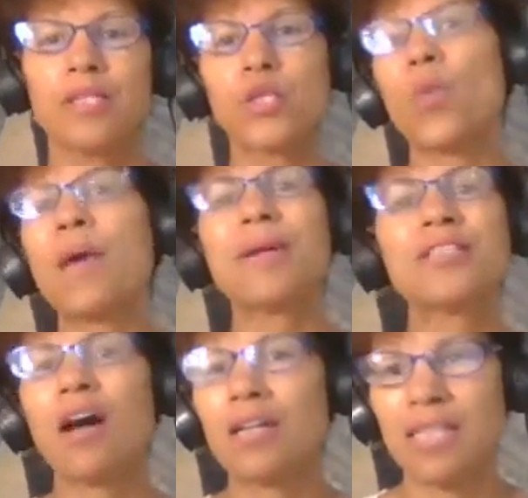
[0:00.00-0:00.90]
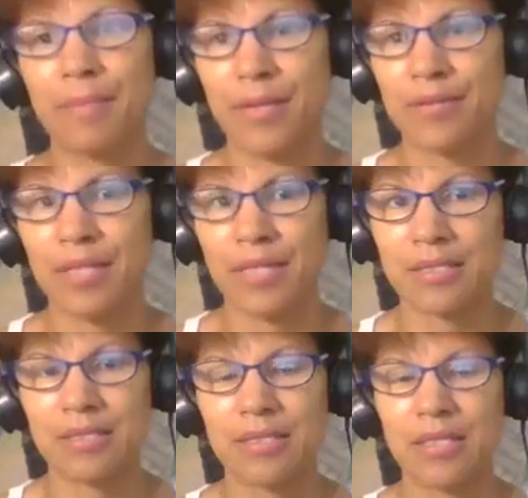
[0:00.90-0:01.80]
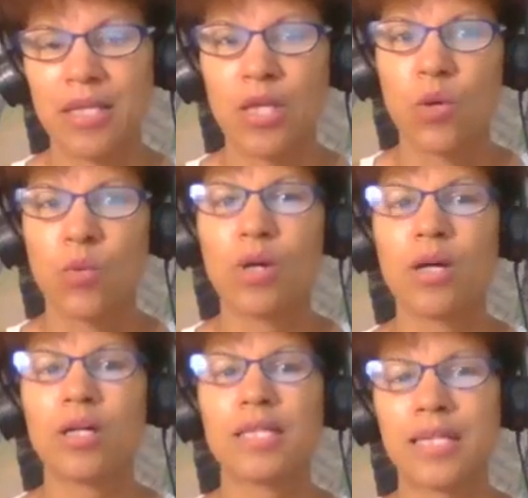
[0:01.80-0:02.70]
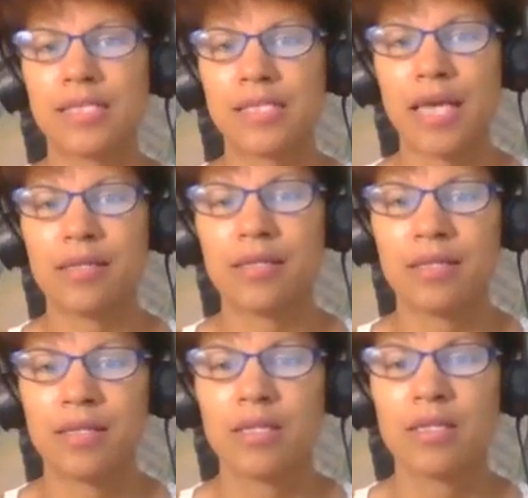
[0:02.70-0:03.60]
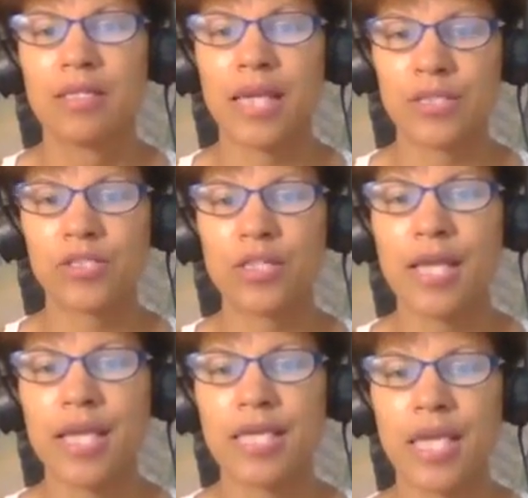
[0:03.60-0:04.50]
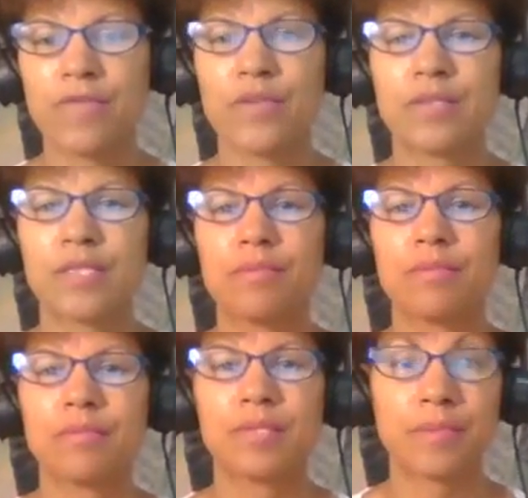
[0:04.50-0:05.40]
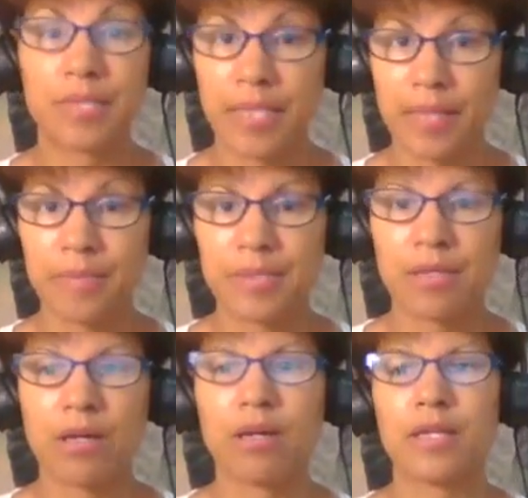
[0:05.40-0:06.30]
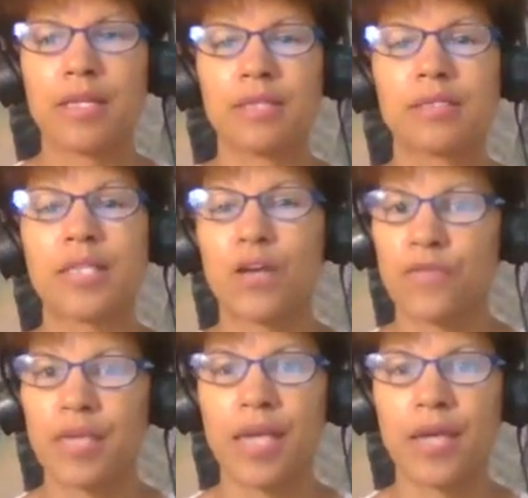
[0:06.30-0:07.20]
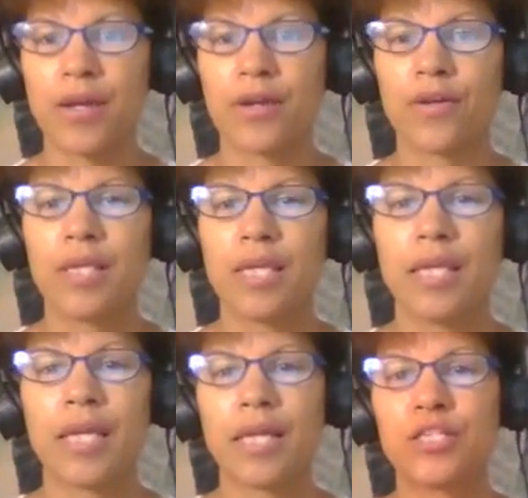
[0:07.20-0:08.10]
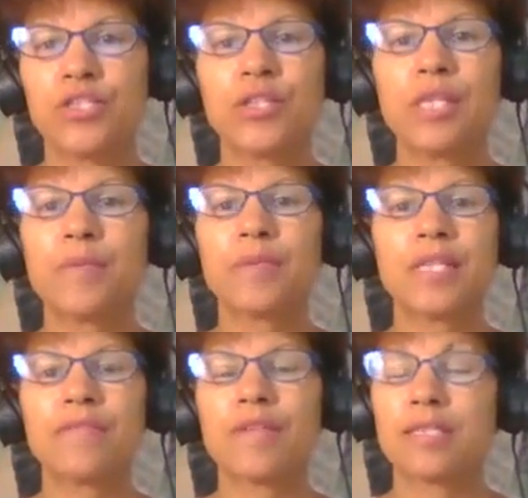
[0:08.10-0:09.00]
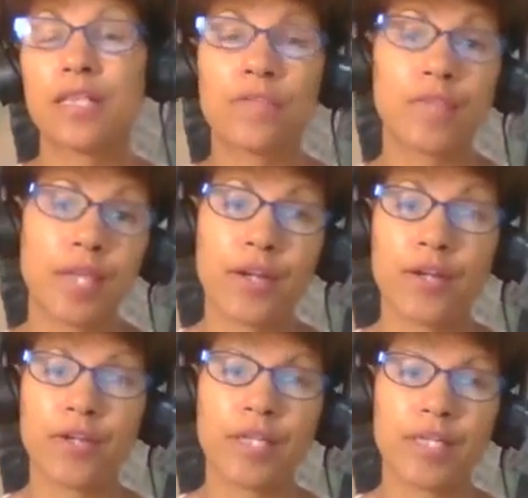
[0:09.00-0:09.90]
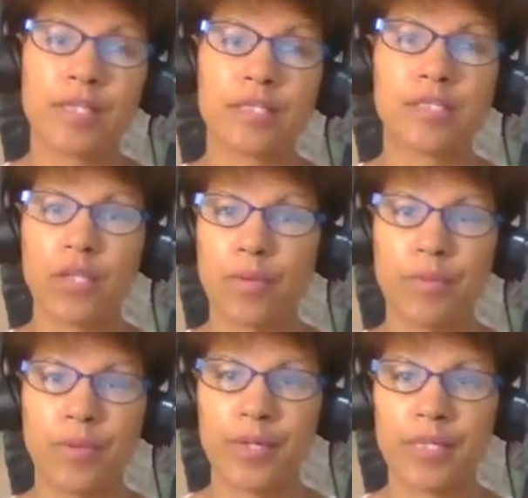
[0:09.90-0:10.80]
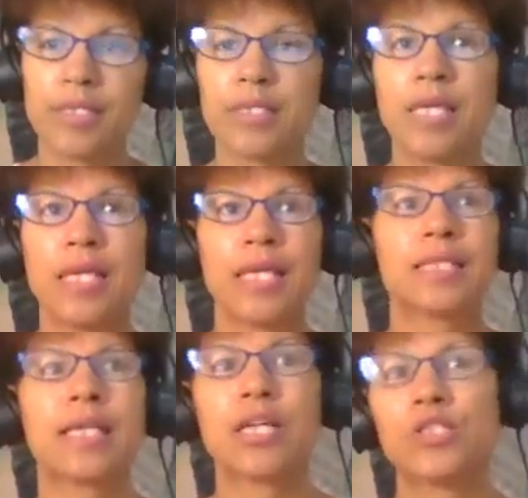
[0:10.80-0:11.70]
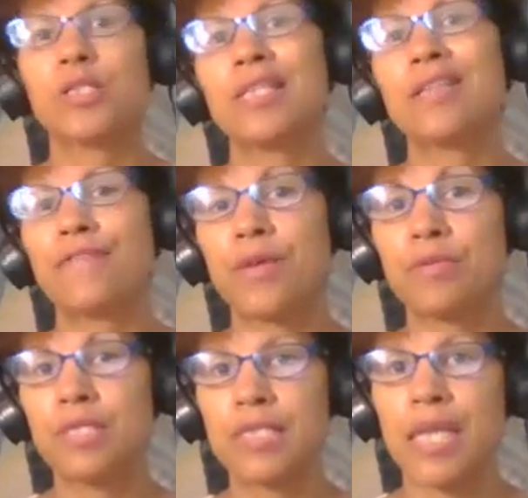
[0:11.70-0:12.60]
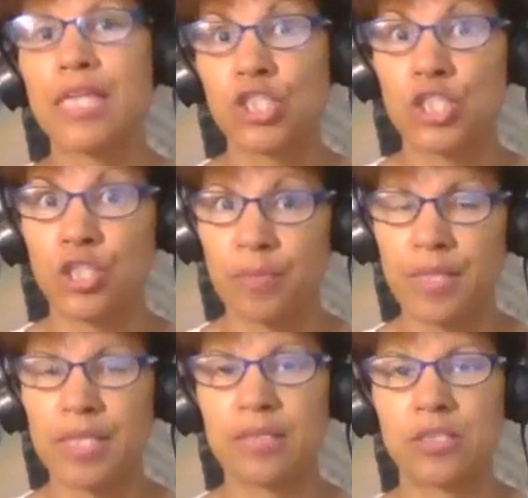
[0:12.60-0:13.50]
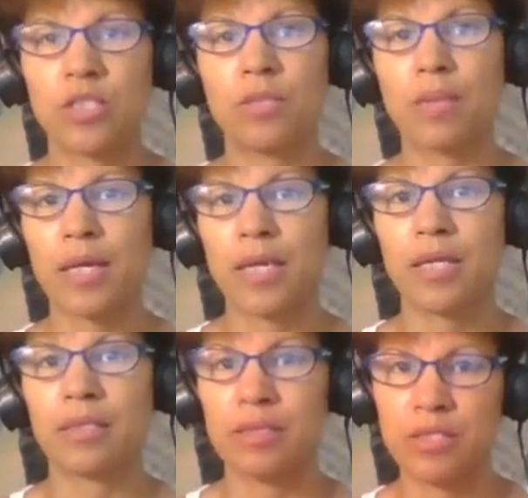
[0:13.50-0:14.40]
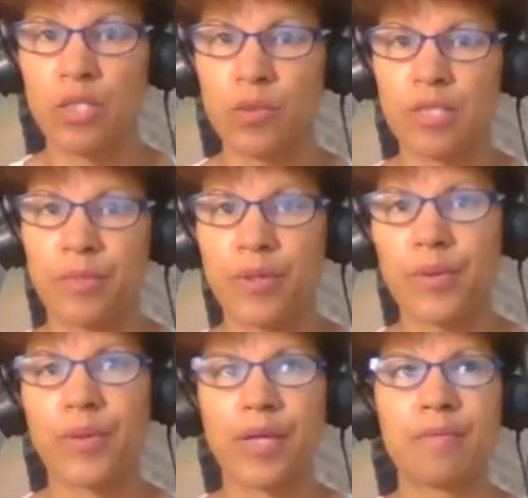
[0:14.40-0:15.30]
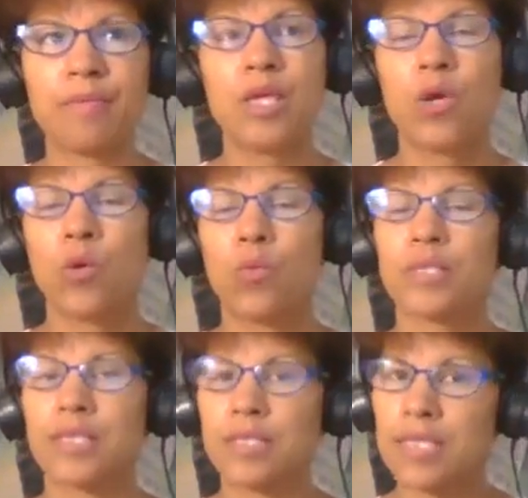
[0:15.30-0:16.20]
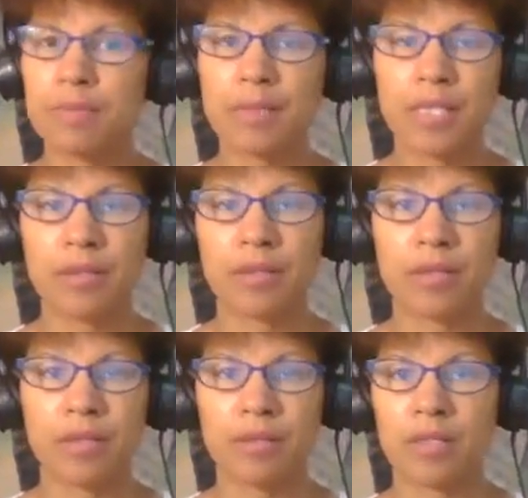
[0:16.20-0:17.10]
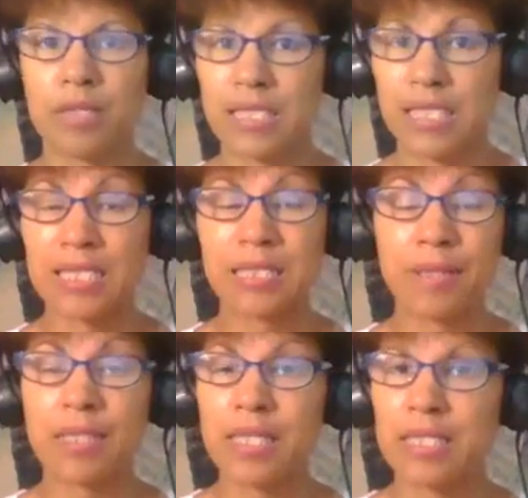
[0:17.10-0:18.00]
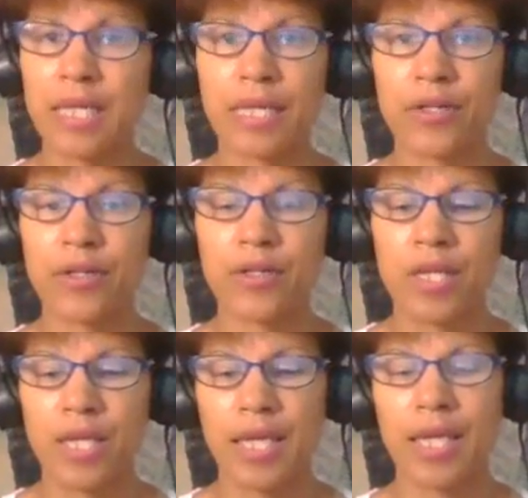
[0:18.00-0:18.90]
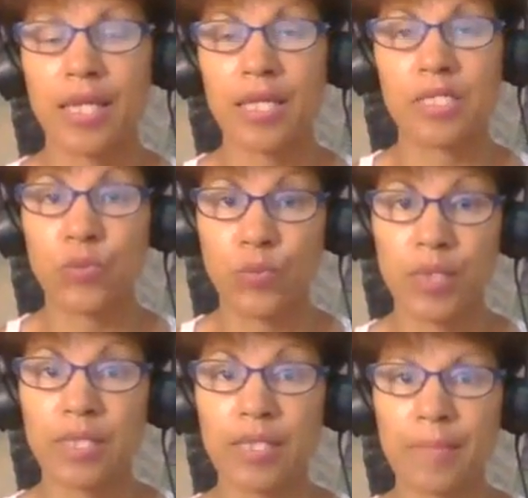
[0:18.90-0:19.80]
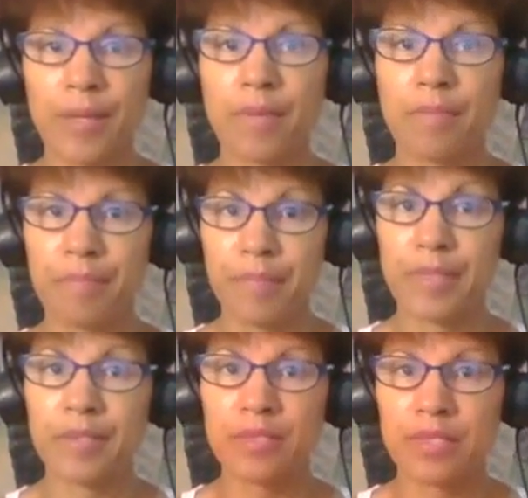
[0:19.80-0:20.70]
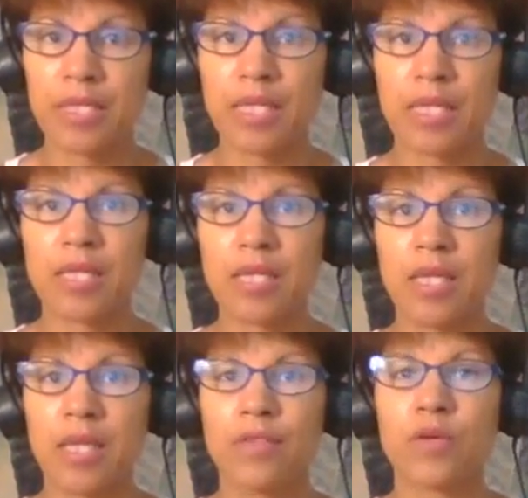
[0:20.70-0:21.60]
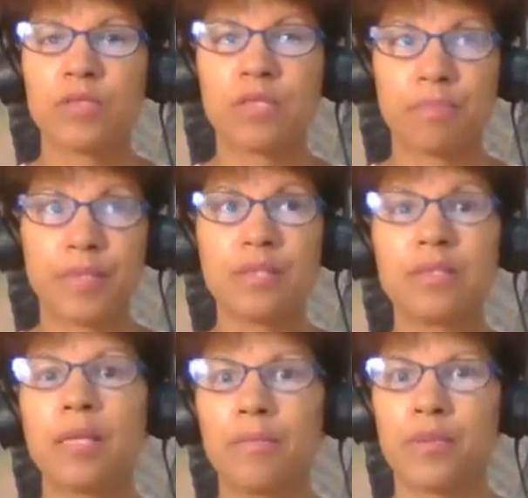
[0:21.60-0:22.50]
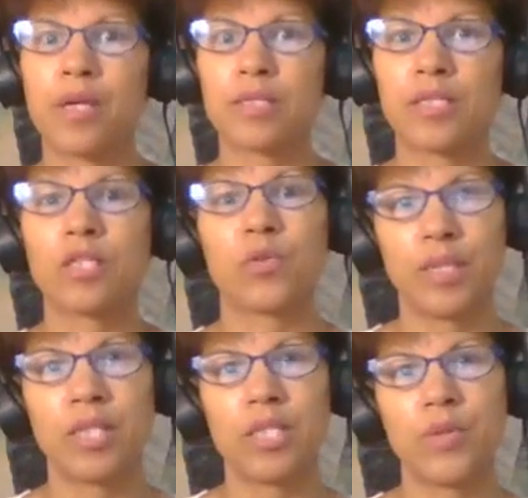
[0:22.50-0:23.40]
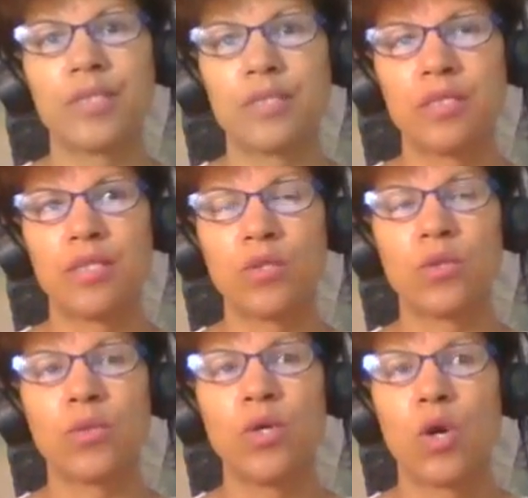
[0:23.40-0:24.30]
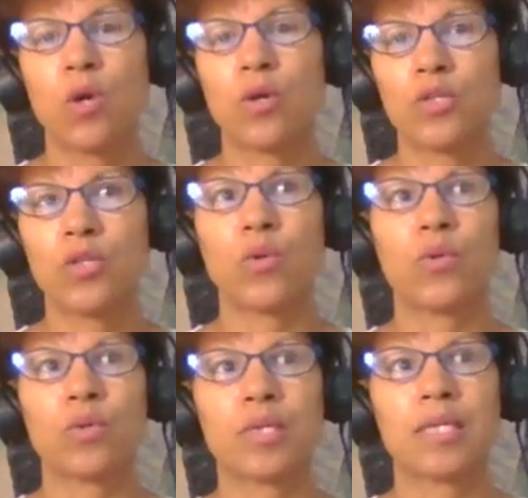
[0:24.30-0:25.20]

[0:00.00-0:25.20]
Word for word: So why am I talking about this? Well, as I said, yesterday I gave you some, some tips on self-care. And I truly believe that self-care is so important. It's actually the foundational piece to my newest program where it's a six-month a six-month container and it's really about building those building blocks that are really going to, you know,